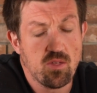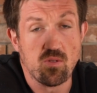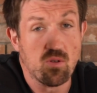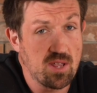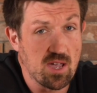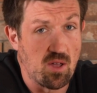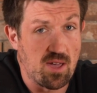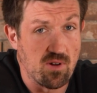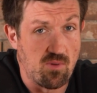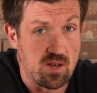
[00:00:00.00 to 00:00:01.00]
So don't take on
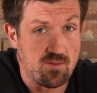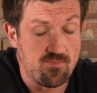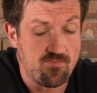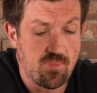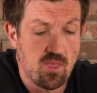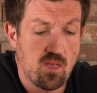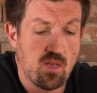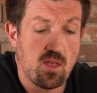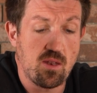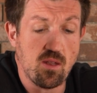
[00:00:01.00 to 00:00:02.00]
everyone.
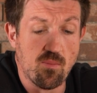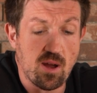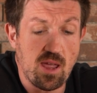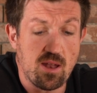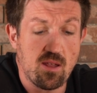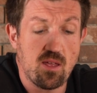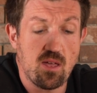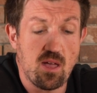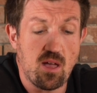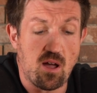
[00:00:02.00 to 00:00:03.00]
Number
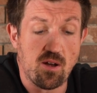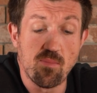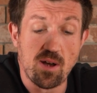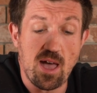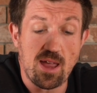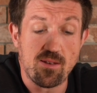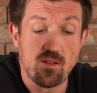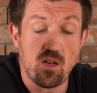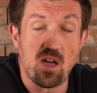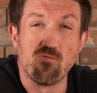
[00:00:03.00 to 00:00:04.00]
9,
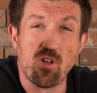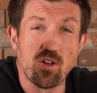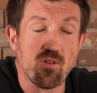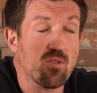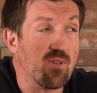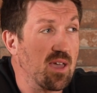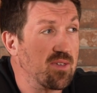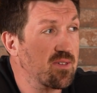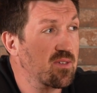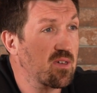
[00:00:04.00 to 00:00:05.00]
run your own
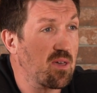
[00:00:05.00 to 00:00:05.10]
race.